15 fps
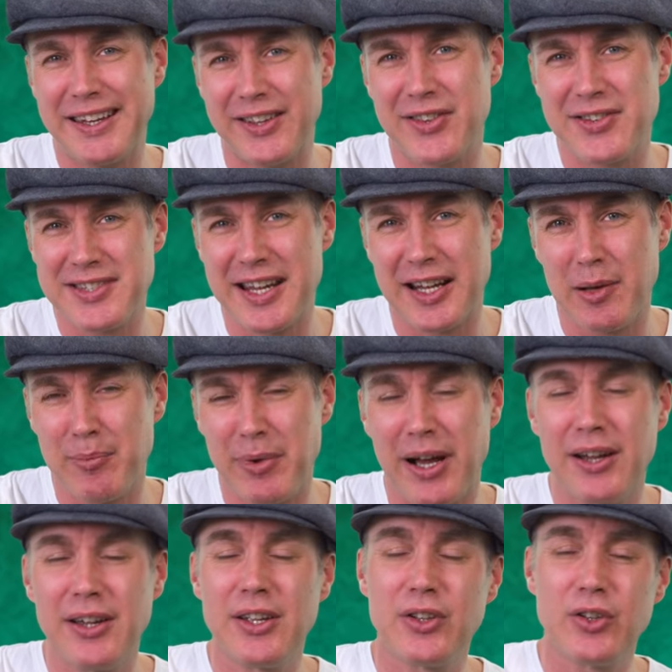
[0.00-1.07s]
of the second
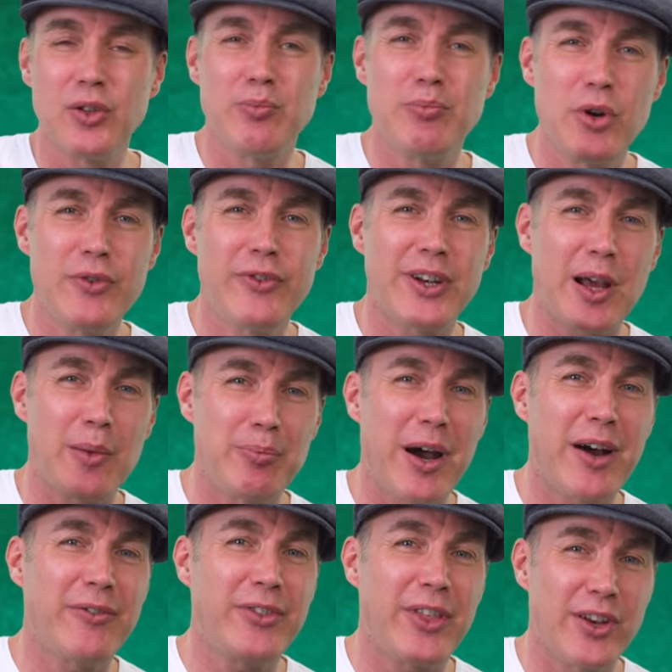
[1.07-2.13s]
bar you'd move it
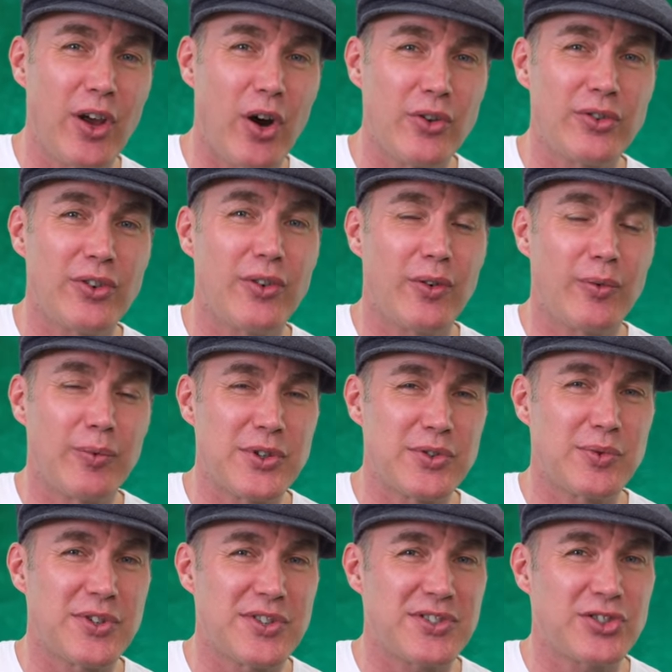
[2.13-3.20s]
above the note which
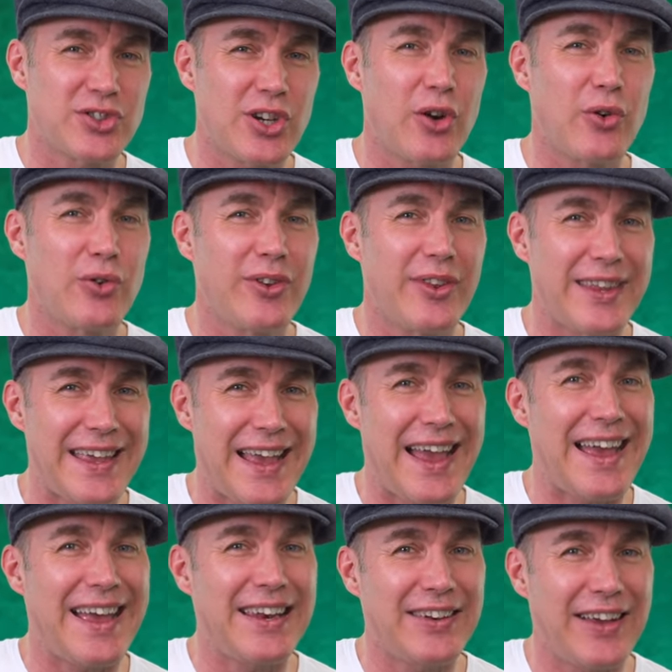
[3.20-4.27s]
was shown the
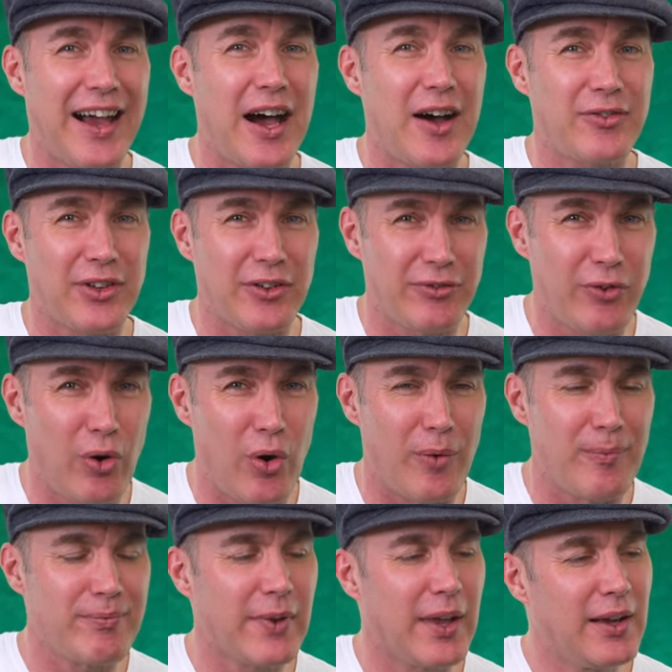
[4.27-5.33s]
and after four
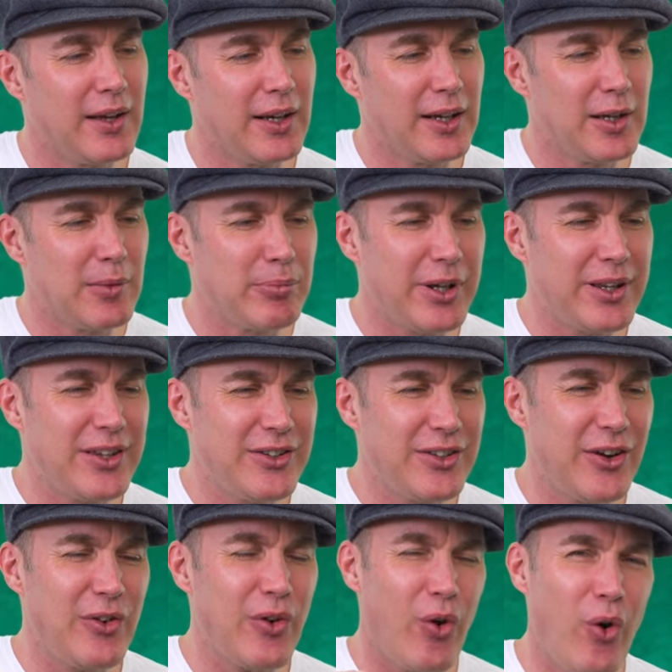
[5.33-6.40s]
but you
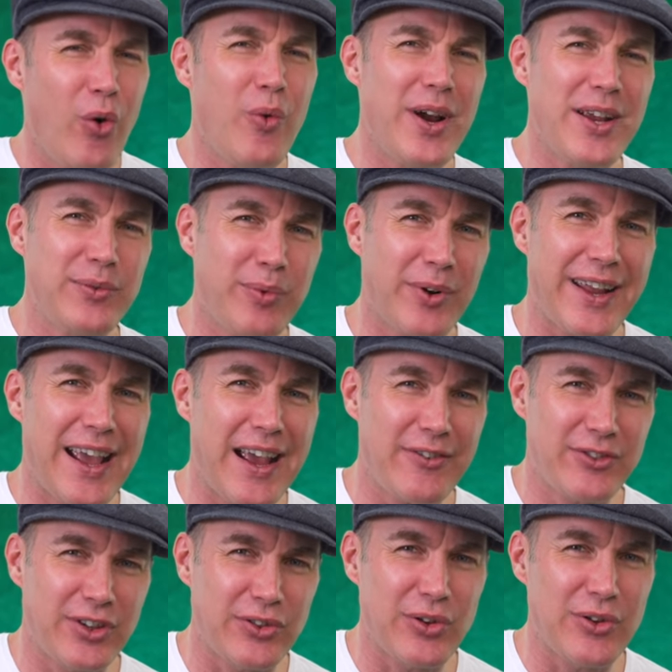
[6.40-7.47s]
don't always want to
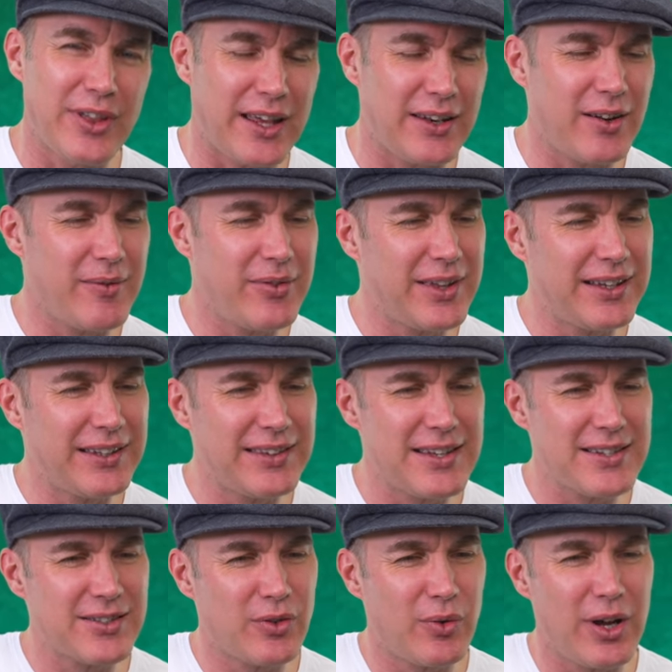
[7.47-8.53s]
have to do that. And I'm thinking
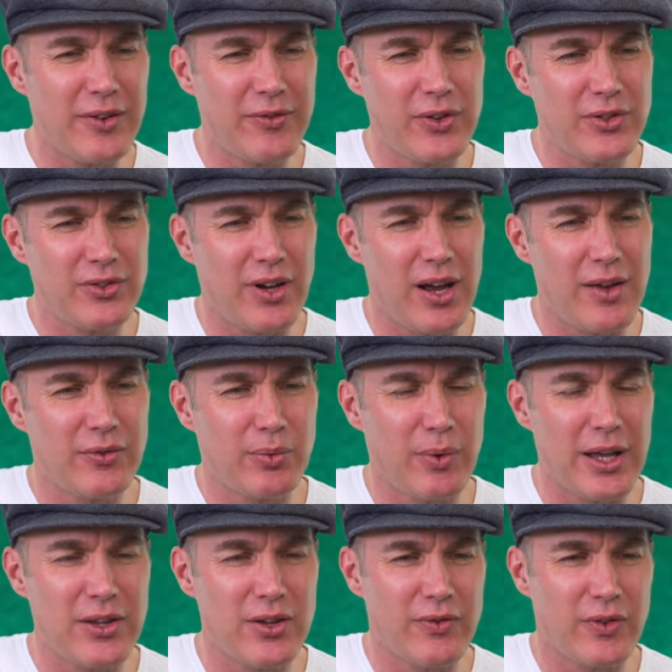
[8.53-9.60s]
there's quite a few times
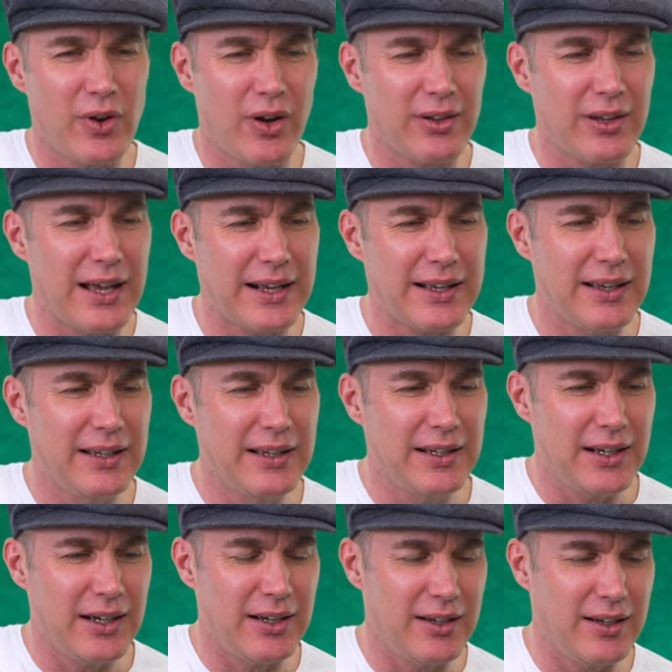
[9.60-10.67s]
where you've got like
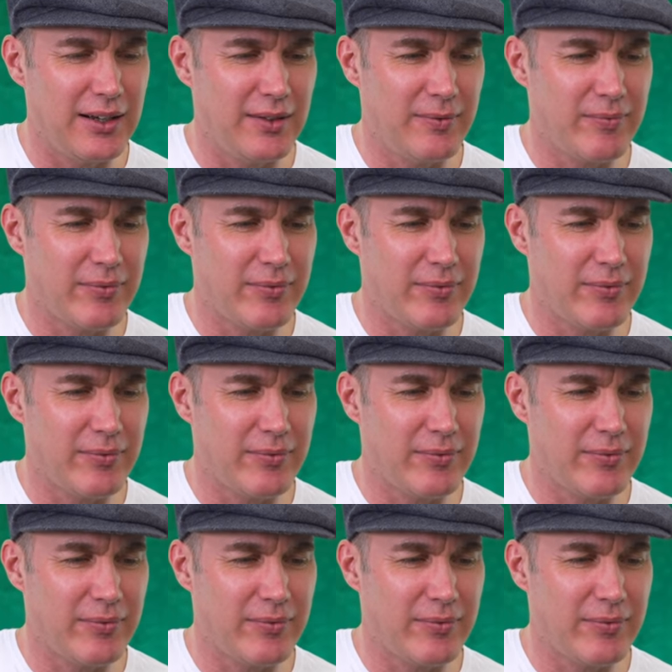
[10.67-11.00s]
uh,